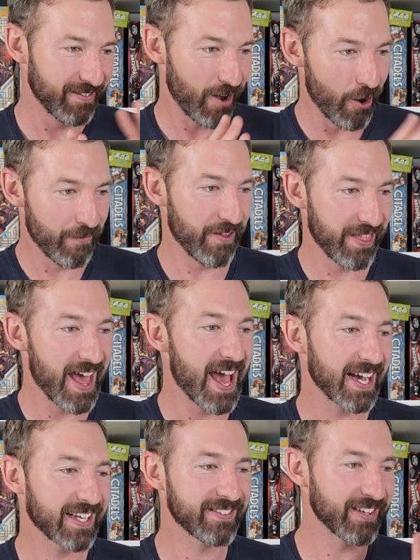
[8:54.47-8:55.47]
over
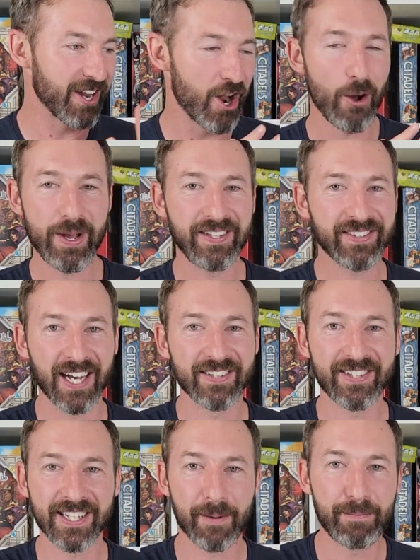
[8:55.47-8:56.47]
there because I know he's
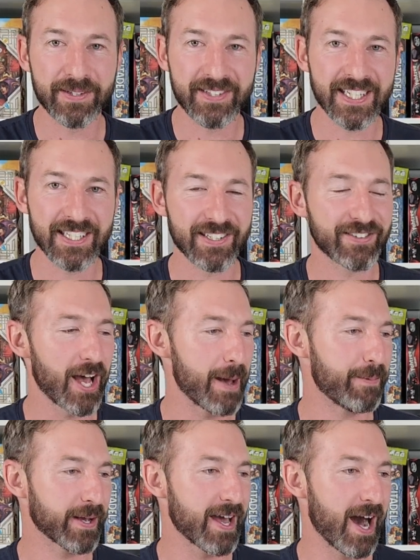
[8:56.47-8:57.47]
hunting a particular
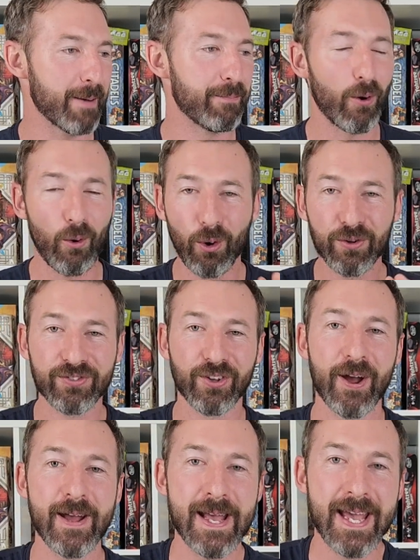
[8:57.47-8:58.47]
type of card. But
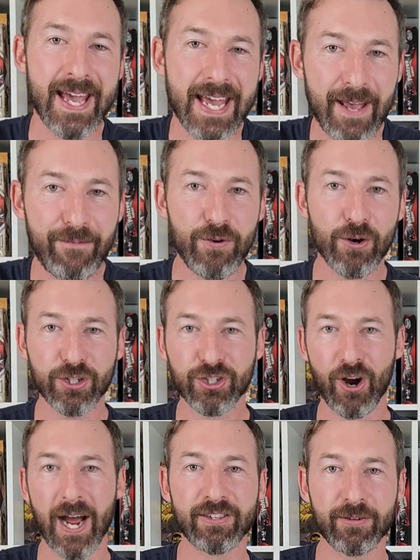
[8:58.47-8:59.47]
also, if you're
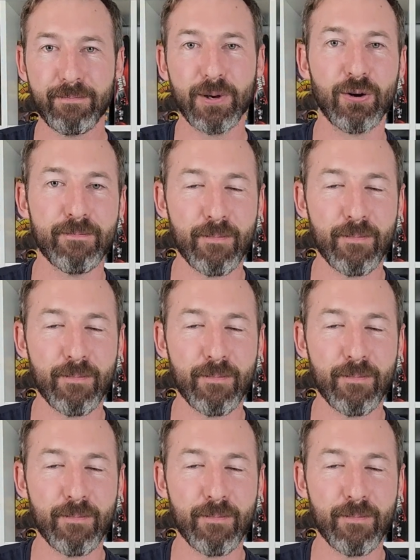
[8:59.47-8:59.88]
trying to build